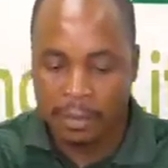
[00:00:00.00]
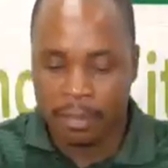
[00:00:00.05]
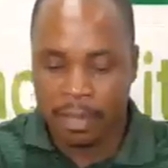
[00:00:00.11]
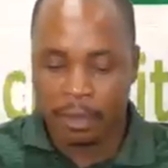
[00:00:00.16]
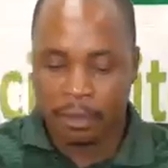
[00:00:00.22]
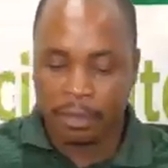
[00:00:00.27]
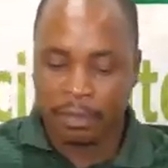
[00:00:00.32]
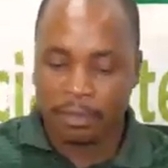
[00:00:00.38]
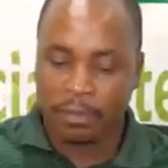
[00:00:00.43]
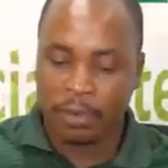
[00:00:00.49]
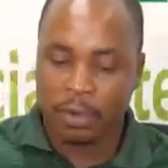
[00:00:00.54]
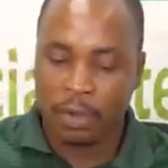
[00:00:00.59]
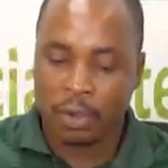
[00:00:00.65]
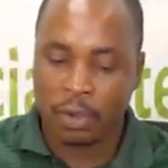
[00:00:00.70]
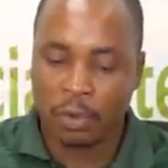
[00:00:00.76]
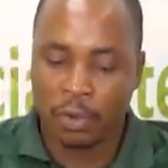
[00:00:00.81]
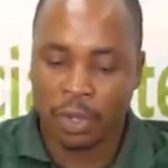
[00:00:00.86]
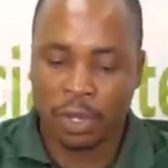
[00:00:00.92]
But
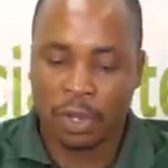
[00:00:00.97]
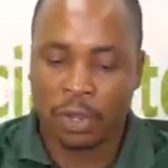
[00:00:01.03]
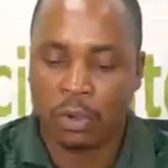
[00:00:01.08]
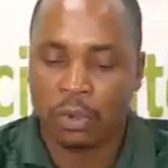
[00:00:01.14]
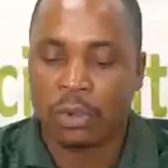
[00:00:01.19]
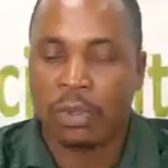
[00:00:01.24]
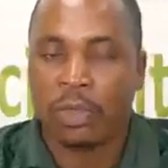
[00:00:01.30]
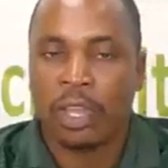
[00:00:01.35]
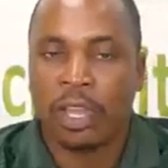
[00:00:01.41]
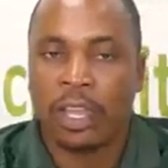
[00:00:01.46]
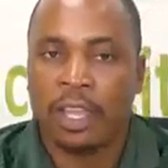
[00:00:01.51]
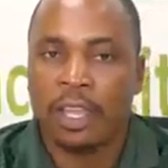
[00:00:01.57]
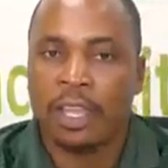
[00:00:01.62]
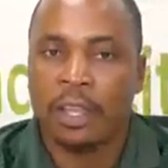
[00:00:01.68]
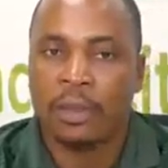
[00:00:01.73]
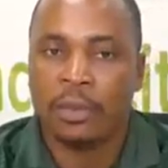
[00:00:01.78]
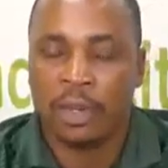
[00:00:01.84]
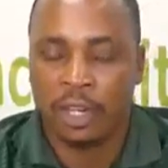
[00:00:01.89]
before we go there,
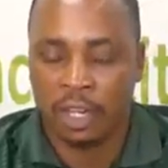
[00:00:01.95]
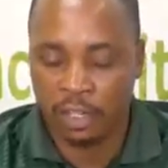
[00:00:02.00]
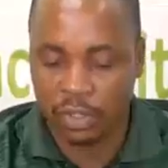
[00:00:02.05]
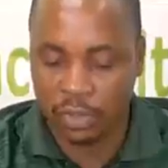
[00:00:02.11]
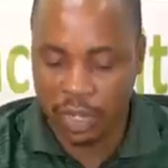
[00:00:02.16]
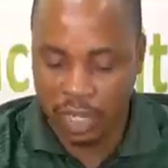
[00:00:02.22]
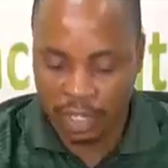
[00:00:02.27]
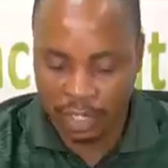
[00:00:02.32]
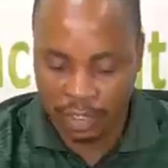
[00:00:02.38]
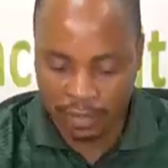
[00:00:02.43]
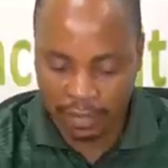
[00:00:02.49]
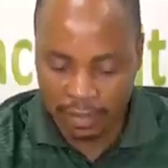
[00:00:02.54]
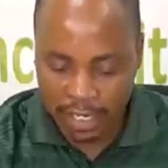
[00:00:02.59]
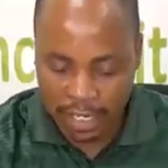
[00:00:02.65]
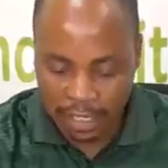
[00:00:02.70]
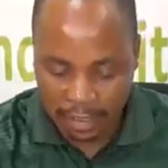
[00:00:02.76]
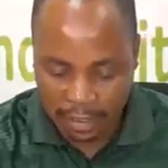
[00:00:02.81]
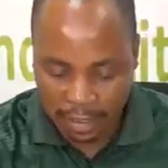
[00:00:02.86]
we need to
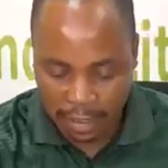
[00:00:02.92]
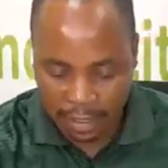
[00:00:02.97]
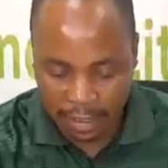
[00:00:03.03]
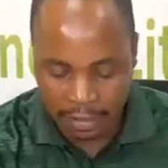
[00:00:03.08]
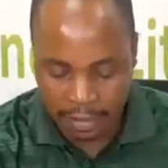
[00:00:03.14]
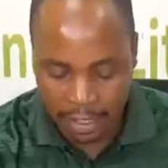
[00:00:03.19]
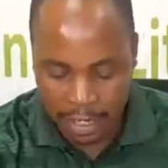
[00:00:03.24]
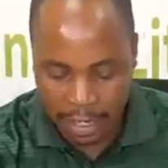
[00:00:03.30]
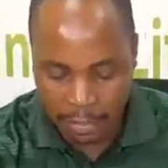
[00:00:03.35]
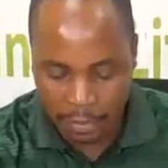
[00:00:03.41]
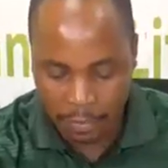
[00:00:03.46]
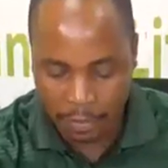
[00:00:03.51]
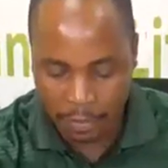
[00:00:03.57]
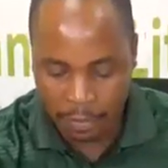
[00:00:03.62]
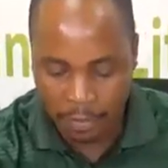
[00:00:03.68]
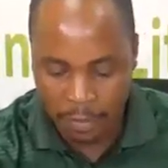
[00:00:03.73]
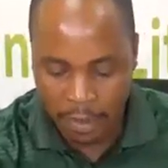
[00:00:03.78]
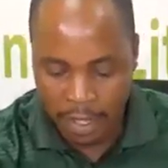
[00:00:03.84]
understand that
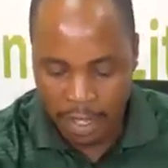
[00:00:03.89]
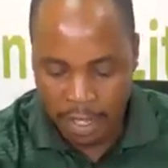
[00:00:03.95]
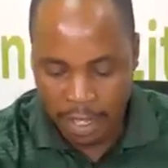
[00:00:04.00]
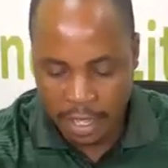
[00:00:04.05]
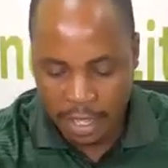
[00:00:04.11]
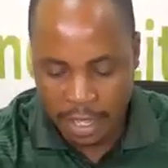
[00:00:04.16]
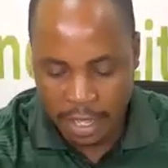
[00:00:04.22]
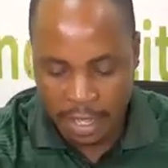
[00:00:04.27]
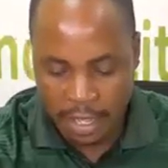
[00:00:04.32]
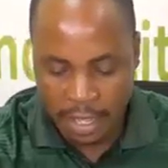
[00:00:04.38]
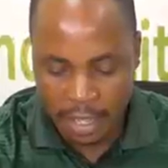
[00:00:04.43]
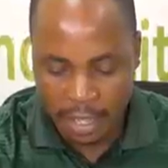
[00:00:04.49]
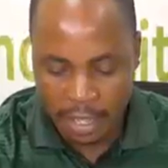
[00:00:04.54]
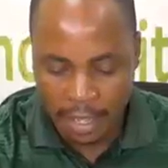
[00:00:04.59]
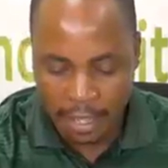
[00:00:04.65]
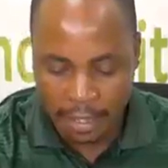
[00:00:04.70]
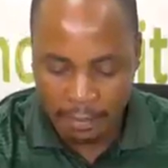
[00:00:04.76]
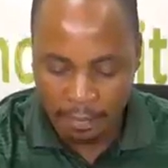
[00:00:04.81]

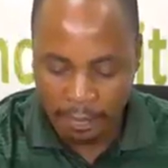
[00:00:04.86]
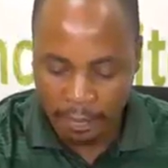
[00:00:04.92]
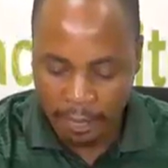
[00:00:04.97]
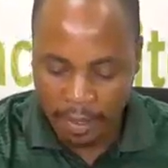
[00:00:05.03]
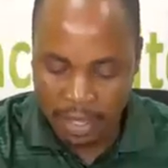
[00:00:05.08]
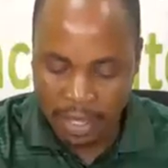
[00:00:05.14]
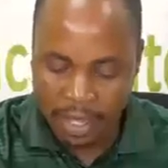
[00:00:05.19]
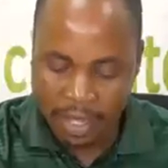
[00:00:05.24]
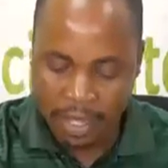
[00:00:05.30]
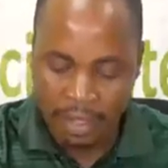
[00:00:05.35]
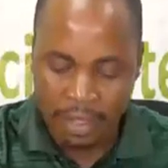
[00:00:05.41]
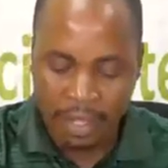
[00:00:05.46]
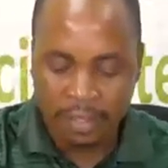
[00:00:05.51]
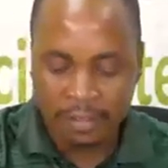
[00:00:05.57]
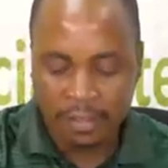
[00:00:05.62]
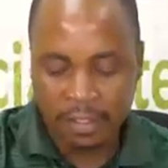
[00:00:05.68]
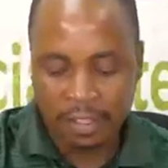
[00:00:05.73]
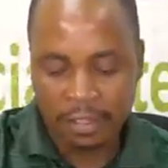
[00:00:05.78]
there
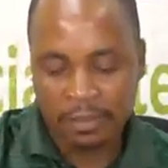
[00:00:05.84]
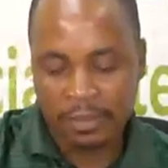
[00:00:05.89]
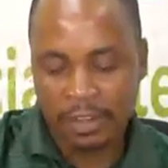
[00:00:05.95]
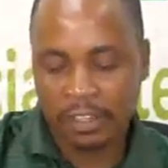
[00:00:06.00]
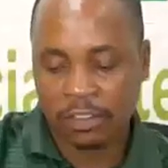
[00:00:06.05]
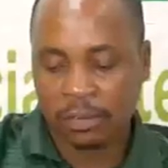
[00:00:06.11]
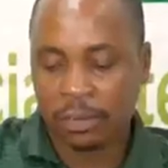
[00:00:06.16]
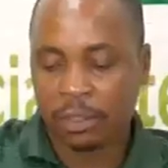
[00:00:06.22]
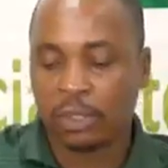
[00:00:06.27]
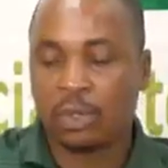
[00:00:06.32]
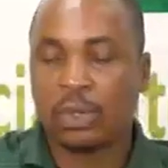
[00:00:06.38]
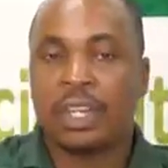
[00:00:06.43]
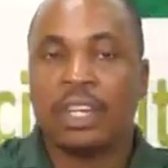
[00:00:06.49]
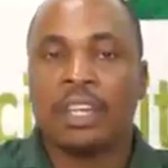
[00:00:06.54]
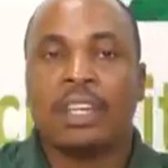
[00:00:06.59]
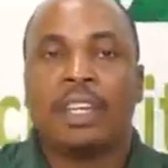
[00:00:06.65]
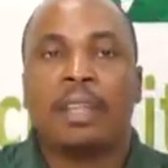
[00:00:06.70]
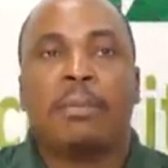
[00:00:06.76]
is a difference
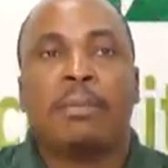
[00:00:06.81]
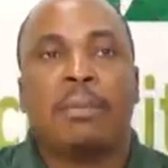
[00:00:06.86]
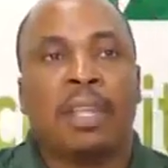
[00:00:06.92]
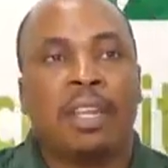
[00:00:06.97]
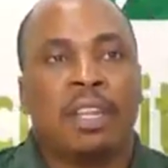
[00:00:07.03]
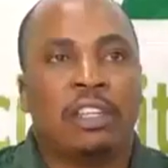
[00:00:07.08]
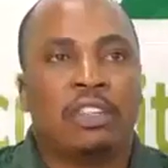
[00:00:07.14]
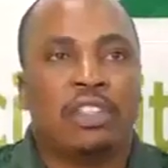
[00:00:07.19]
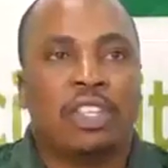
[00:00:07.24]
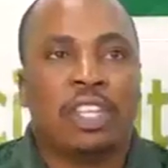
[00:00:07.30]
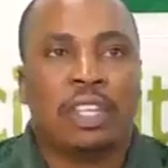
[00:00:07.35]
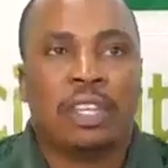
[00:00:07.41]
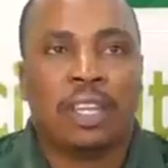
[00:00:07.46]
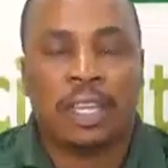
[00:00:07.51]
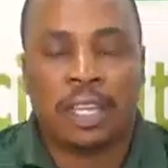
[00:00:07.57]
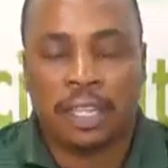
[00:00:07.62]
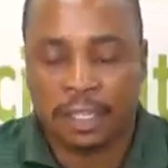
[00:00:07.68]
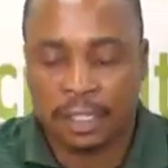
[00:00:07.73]
between
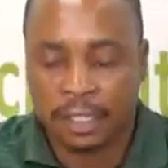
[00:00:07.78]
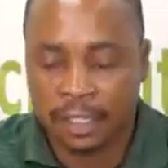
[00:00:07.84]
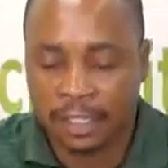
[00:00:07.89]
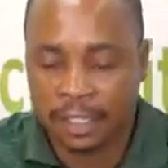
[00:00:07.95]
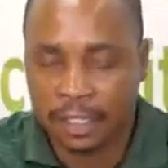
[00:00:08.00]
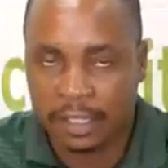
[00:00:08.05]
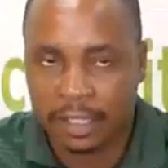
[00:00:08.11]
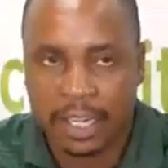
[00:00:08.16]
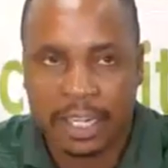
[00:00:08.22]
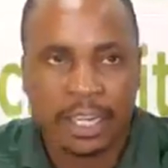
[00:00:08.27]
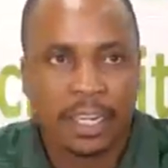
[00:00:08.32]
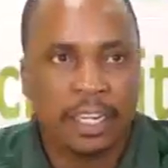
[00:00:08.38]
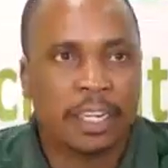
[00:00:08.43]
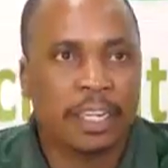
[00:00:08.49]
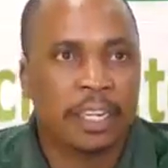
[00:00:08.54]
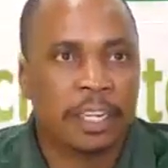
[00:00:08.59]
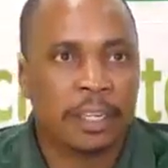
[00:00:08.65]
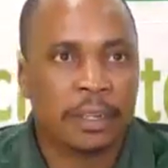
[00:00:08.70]
managing and
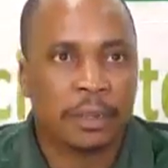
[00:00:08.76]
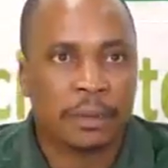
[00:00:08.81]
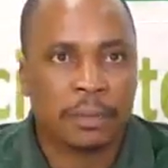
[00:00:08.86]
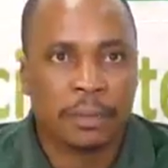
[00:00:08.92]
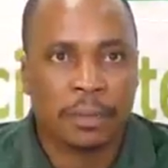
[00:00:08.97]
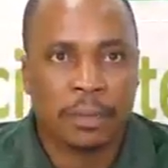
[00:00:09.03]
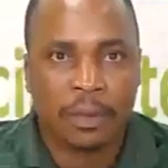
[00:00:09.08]
leading.